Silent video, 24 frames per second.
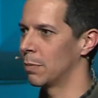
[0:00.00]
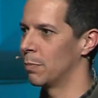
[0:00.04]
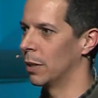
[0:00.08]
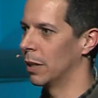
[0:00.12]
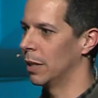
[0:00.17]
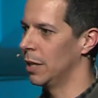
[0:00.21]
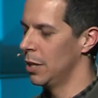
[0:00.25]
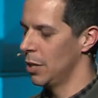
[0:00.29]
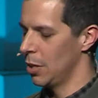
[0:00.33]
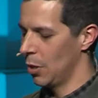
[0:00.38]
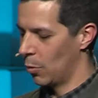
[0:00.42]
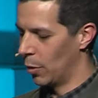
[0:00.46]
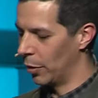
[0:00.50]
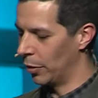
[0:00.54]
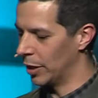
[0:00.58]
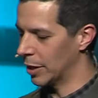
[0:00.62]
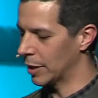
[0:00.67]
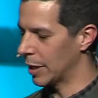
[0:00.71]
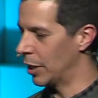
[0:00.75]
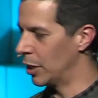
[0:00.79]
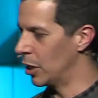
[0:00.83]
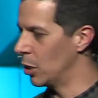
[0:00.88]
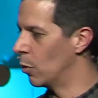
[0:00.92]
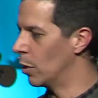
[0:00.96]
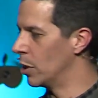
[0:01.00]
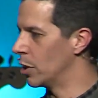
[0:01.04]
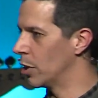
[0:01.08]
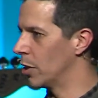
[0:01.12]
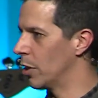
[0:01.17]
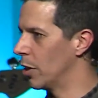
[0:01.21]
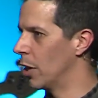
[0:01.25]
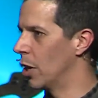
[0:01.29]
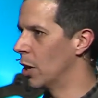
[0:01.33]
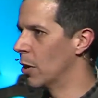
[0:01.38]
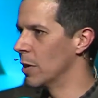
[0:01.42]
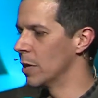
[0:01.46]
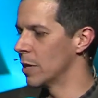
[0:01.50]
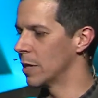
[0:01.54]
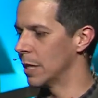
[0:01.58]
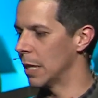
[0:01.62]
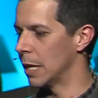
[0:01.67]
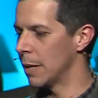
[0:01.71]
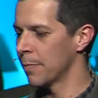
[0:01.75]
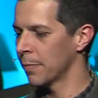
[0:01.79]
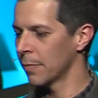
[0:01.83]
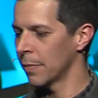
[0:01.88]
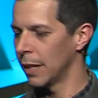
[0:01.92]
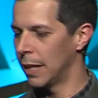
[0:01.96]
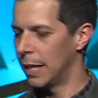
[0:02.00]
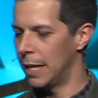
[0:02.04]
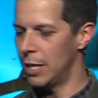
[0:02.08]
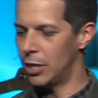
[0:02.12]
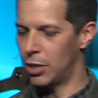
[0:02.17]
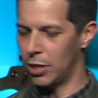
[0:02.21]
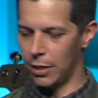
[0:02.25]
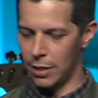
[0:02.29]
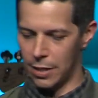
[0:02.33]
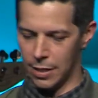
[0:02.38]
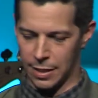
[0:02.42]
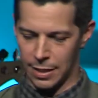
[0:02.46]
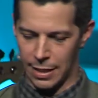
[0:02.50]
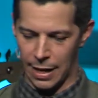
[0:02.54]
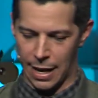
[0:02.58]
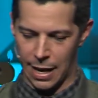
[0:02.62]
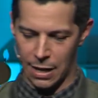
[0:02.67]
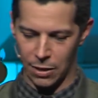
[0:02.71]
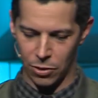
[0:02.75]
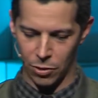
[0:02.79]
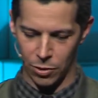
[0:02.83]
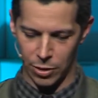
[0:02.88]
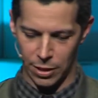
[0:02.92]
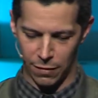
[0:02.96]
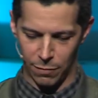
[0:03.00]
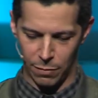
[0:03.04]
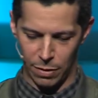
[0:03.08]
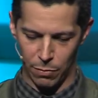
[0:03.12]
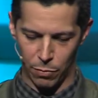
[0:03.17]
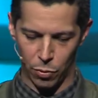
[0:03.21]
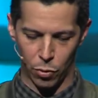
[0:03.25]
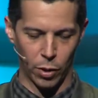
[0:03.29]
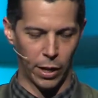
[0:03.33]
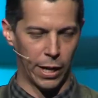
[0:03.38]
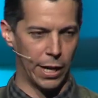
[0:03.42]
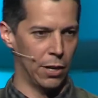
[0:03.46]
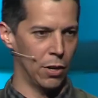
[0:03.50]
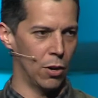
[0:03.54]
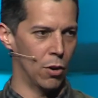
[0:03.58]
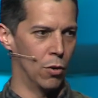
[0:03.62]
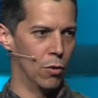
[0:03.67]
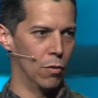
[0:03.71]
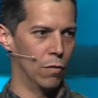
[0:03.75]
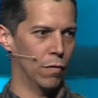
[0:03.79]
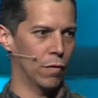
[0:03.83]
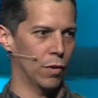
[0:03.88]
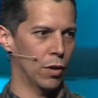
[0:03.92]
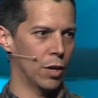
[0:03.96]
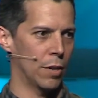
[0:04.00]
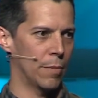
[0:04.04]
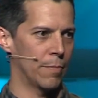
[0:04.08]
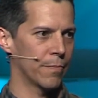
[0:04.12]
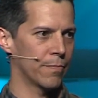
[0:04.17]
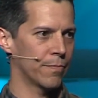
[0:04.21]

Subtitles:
but one of the things I do want you to know is that each of these tassels have been prayed over.